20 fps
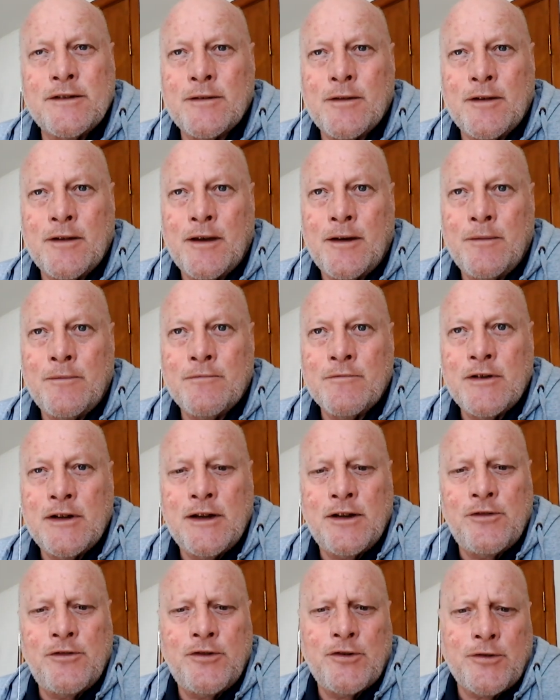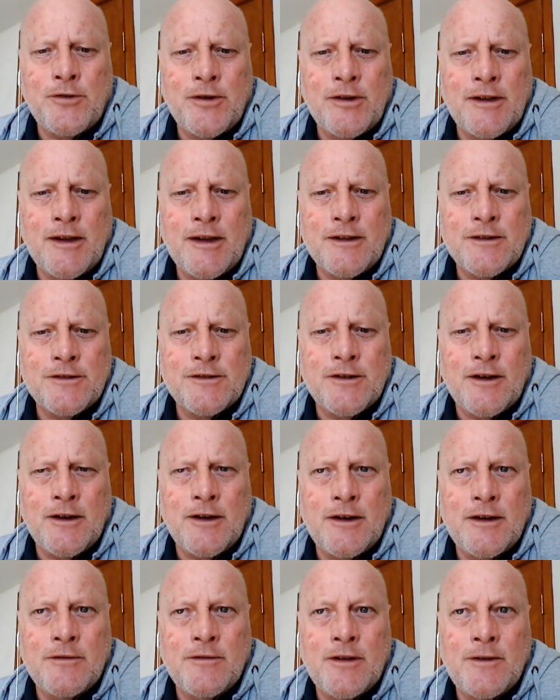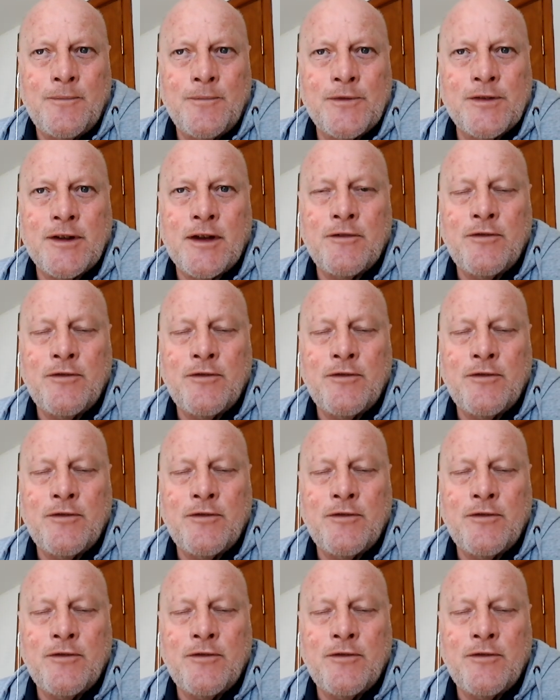I'm really enjoying that side of it. So if